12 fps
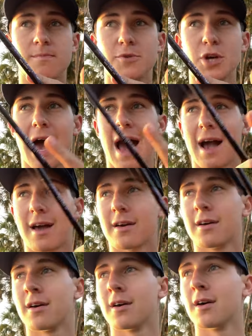jack,
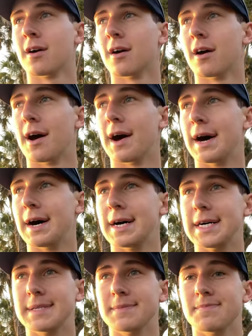
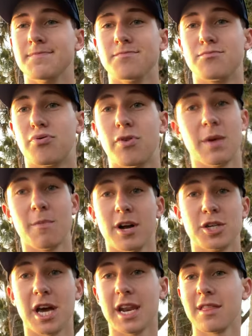um, pretty
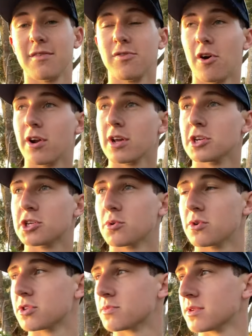much any of the Florida
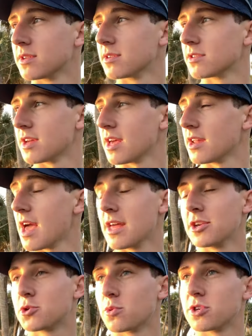inshore, in,
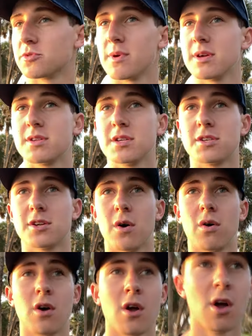inshore species.
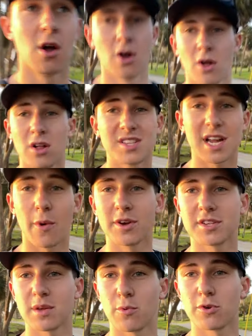So let's not waste any